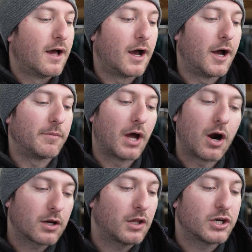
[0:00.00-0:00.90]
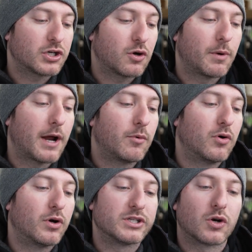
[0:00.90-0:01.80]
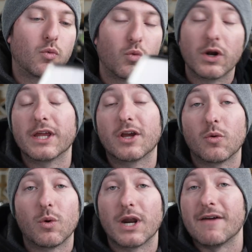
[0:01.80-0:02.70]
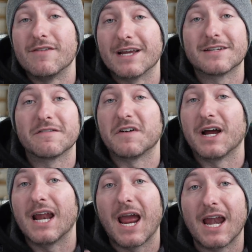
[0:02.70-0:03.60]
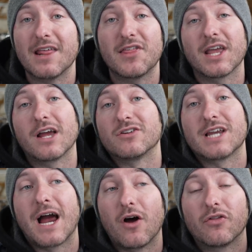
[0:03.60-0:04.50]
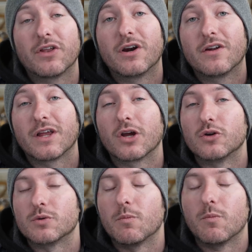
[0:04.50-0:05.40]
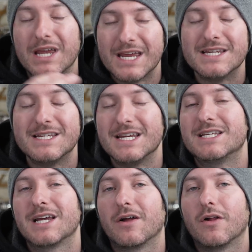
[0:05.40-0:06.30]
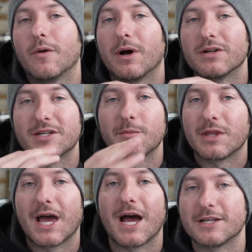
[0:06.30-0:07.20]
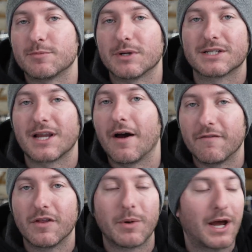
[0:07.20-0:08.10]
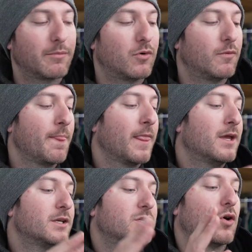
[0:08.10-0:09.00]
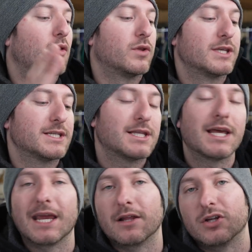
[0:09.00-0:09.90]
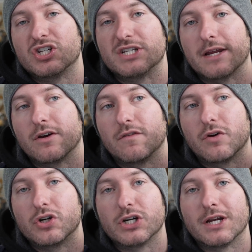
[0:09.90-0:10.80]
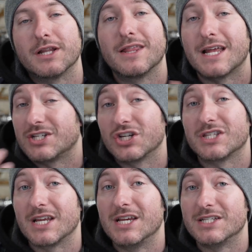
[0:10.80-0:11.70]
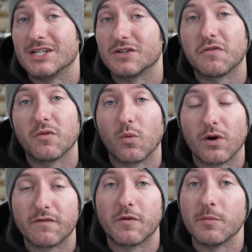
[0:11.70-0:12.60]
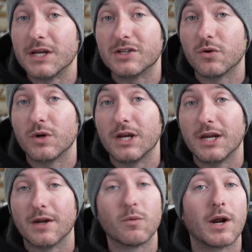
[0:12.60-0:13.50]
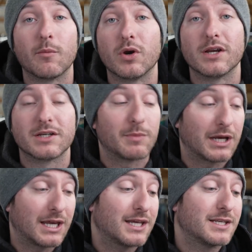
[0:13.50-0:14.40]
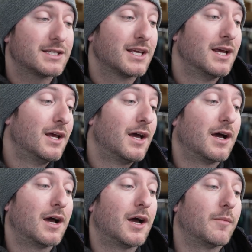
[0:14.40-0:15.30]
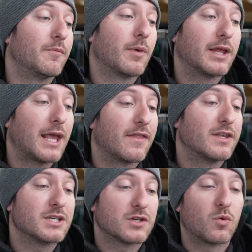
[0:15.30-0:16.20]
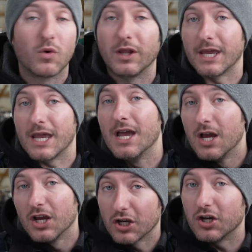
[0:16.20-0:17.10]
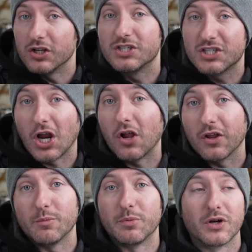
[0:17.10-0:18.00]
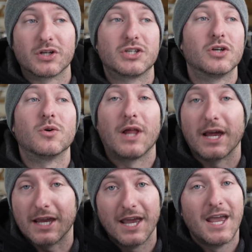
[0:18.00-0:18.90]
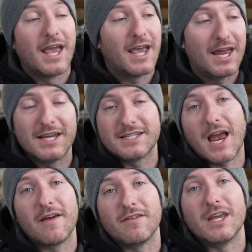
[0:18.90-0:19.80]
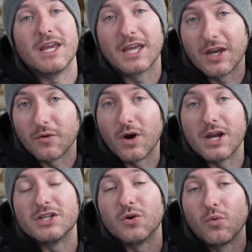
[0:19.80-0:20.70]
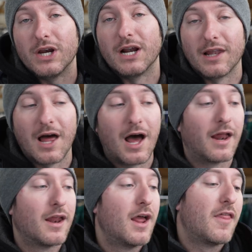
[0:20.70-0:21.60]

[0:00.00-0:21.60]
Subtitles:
The Archaeological Bible is a really good one. I've yet to find anything else out there that goes in detail about some of the aspects of the Bible. So this is the English Standard Version. That's just the easiest one for me to read and when I'm reading to my kids. But yeah, this is a really good solid book too. Like, it is heavy. Get ready to read a lot.